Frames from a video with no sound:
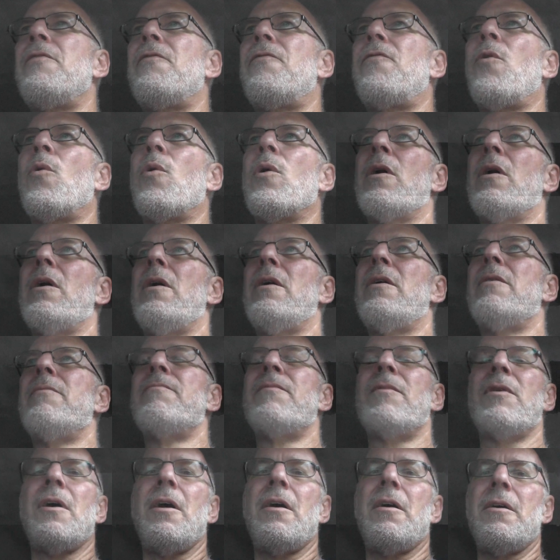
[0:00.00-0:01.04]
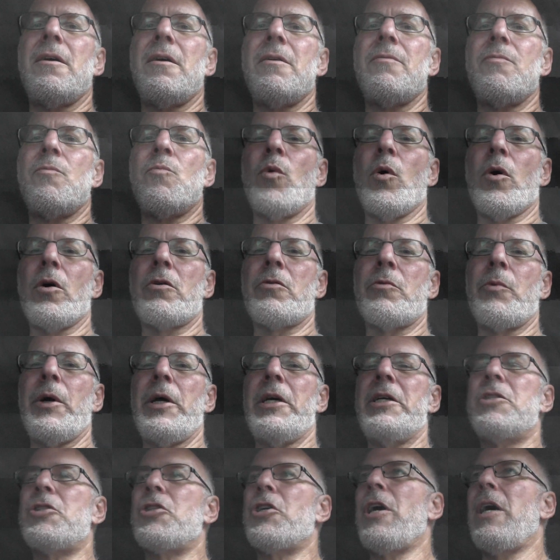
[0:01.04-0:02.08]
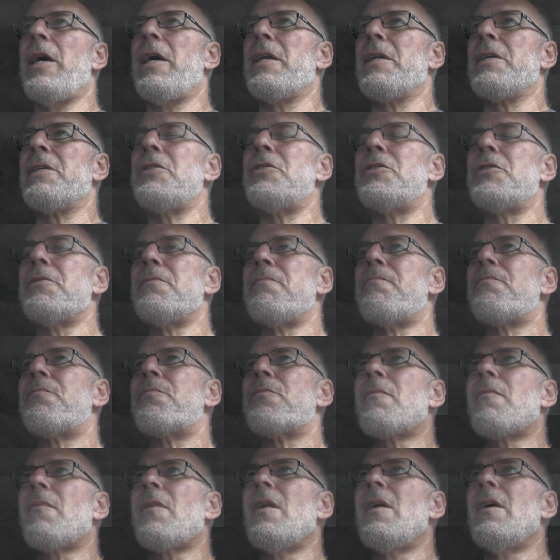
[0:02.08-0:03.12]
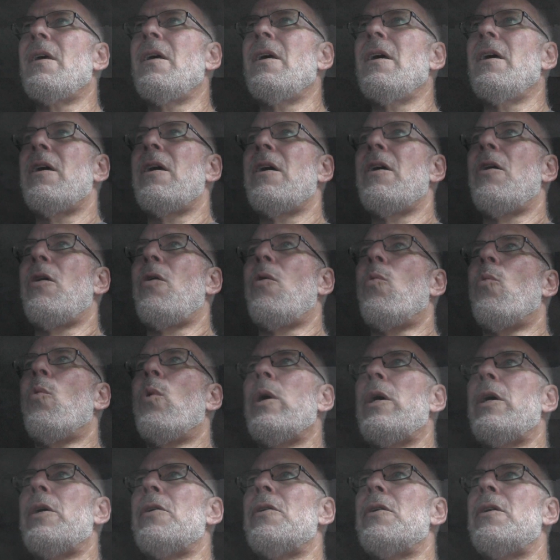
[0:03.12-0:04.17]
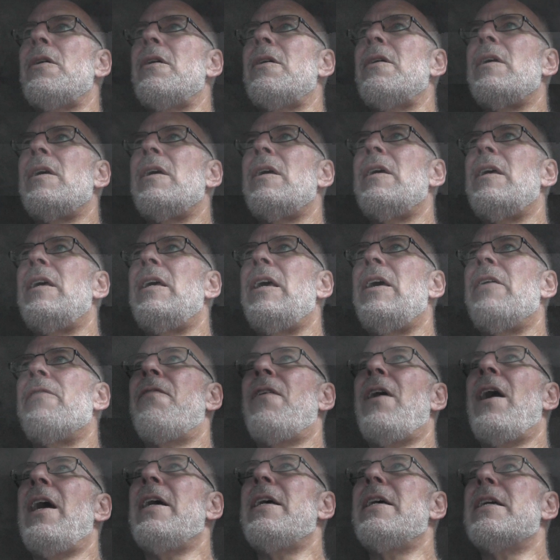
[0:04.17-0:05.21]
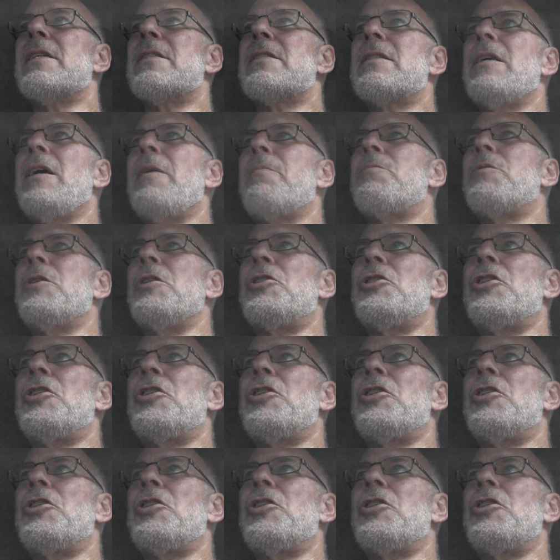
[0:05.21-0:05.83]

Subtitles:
for a work week challenge. Well, if I accept a